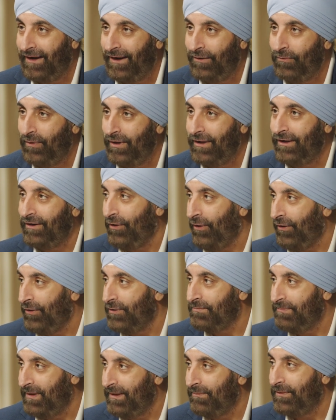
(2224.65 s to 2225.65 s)
want to
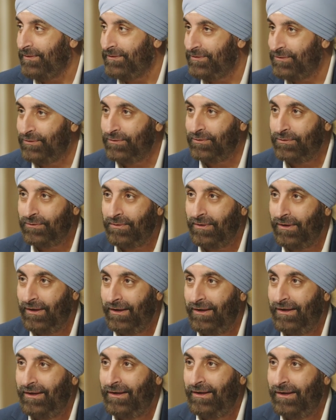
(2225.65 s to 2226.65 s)
encourage people to,
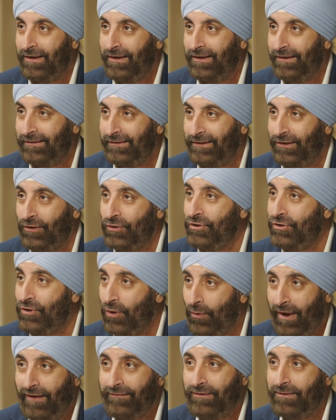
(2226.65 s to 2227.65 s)
you don't have